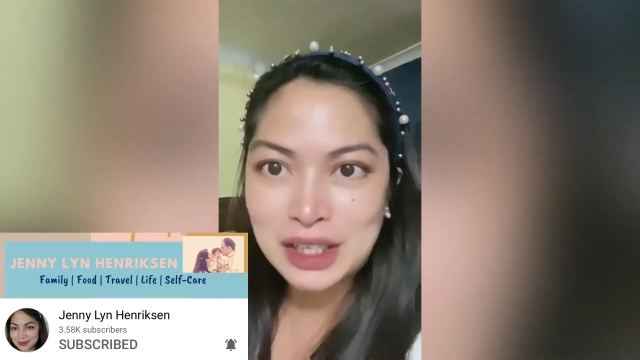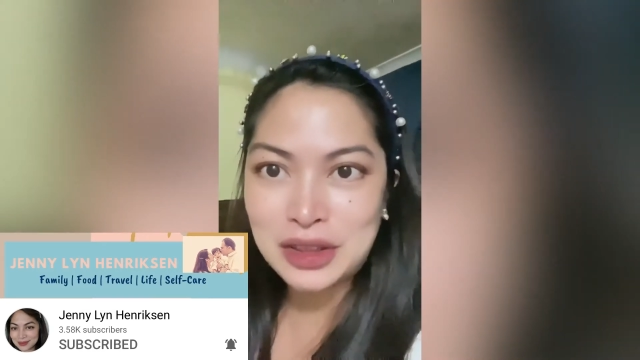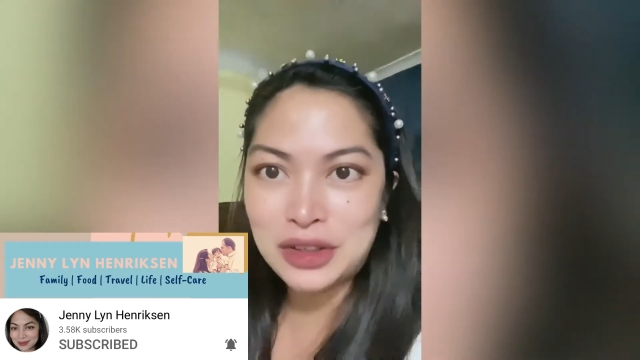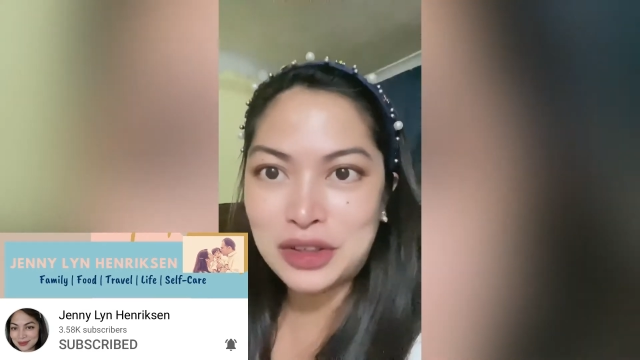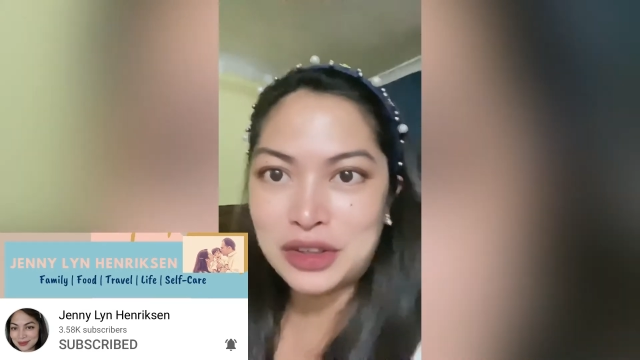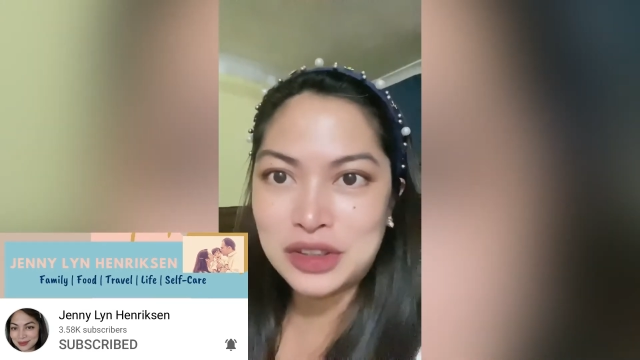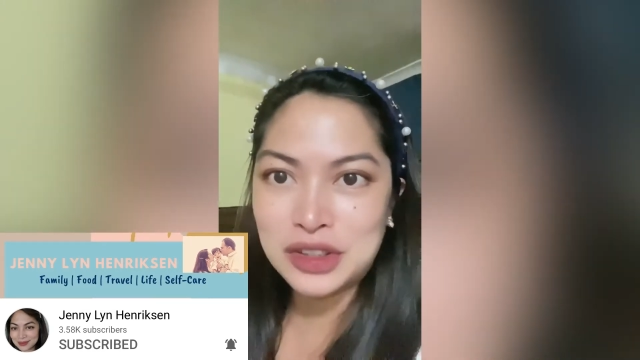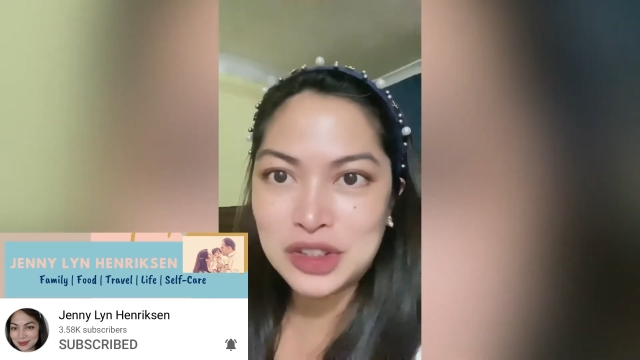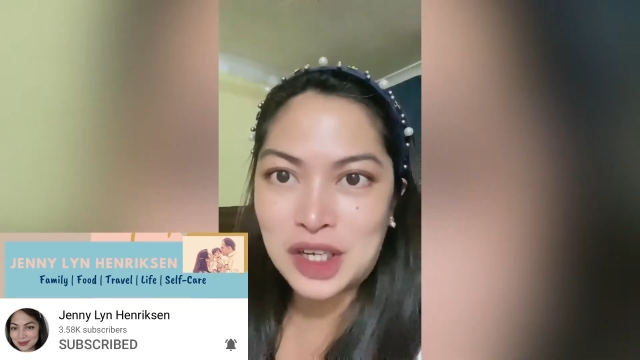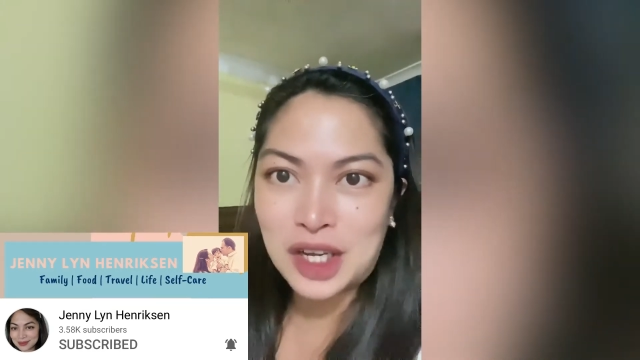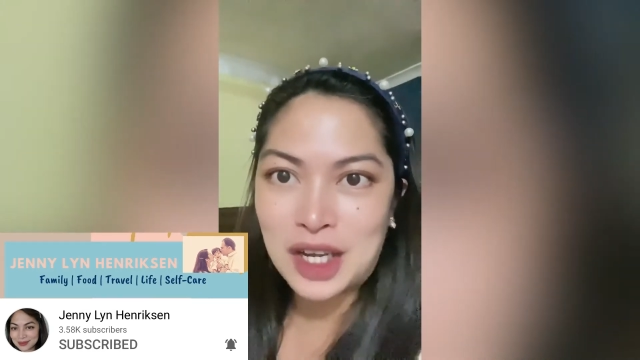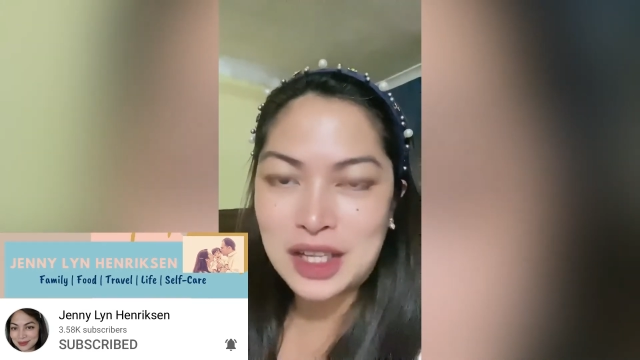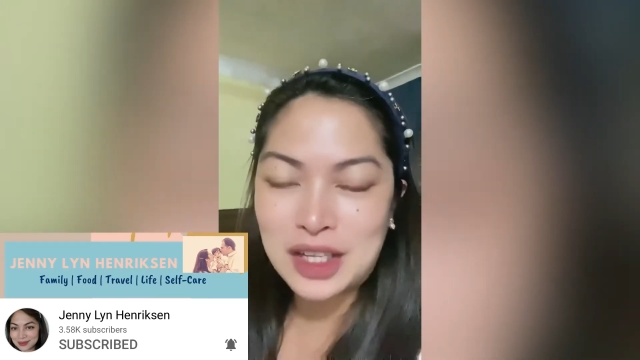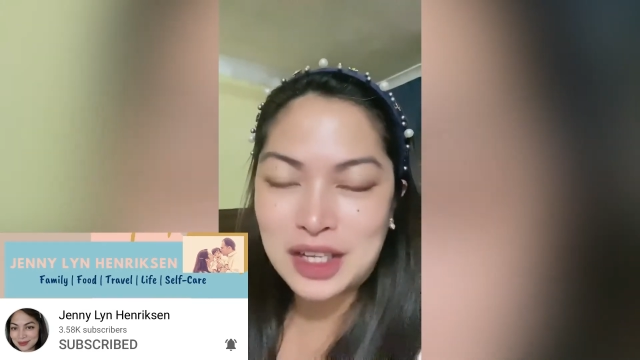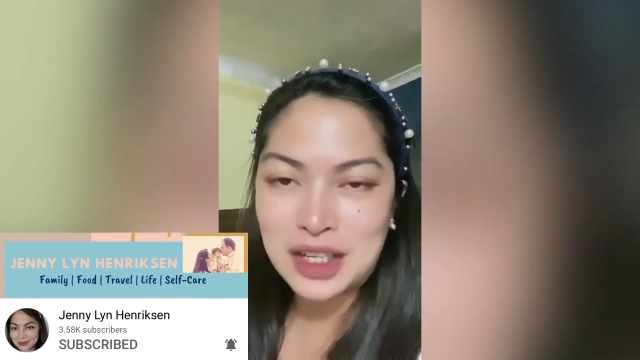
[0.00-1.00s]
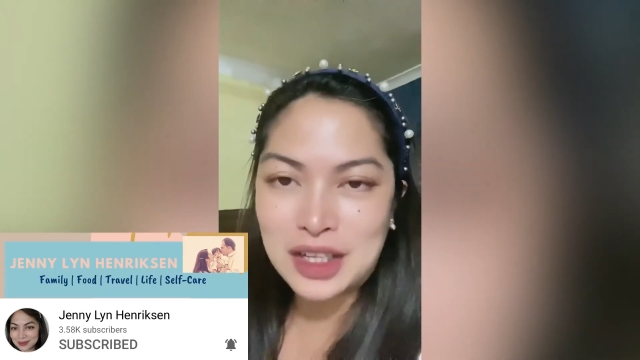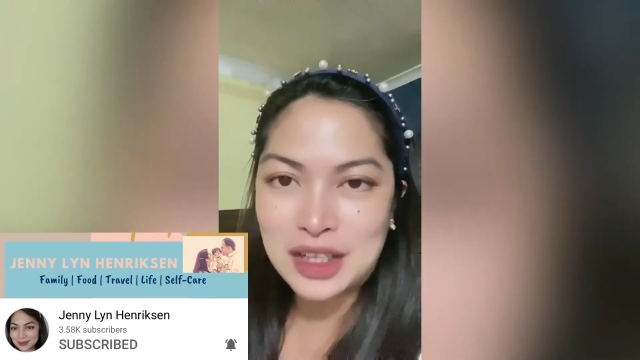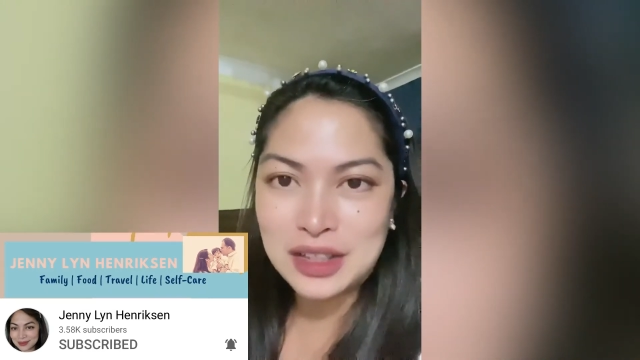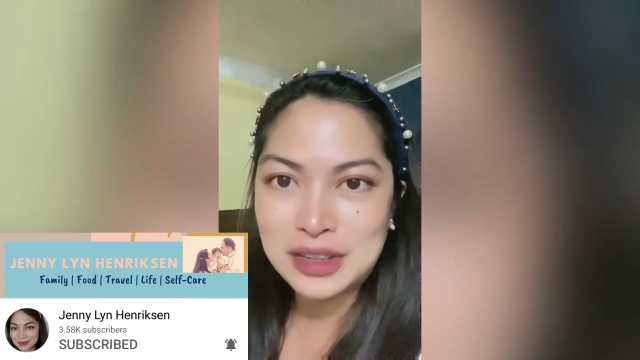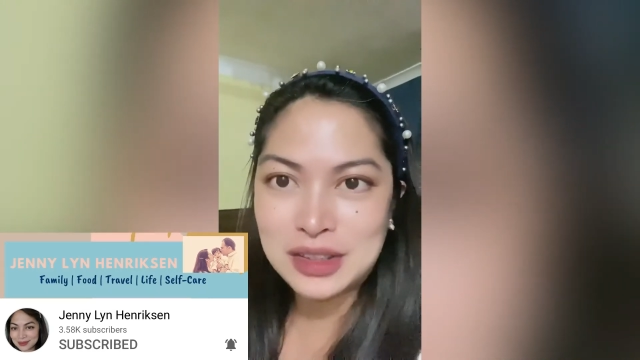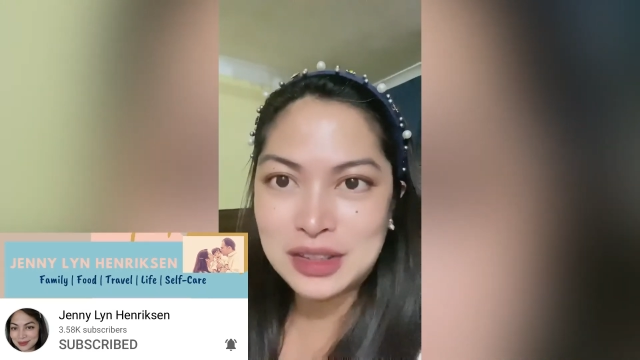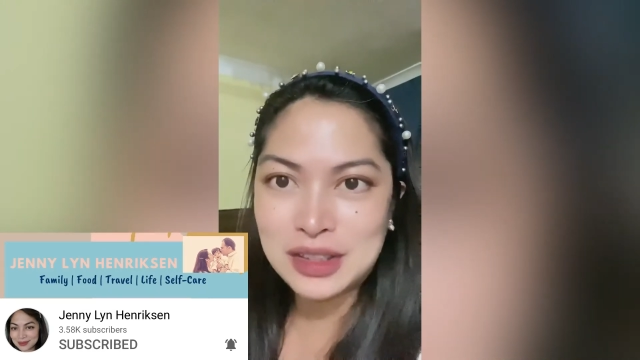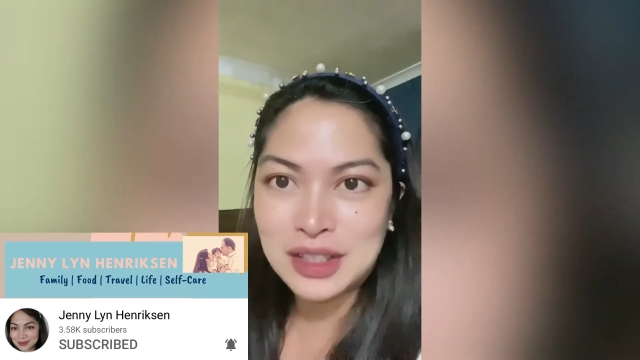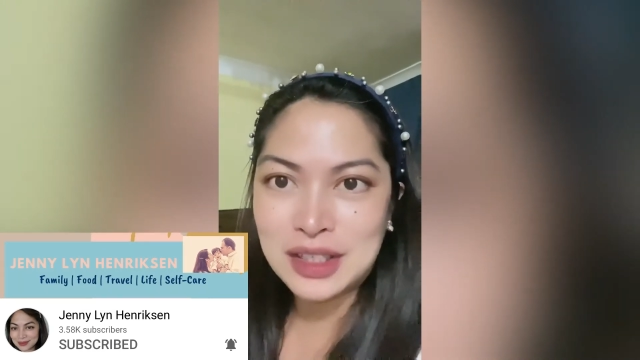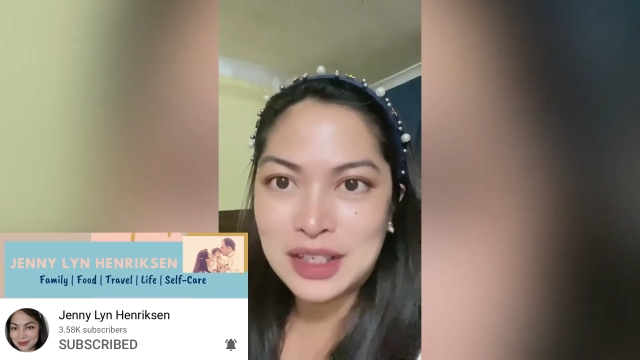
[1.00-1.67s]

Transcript: to your channels,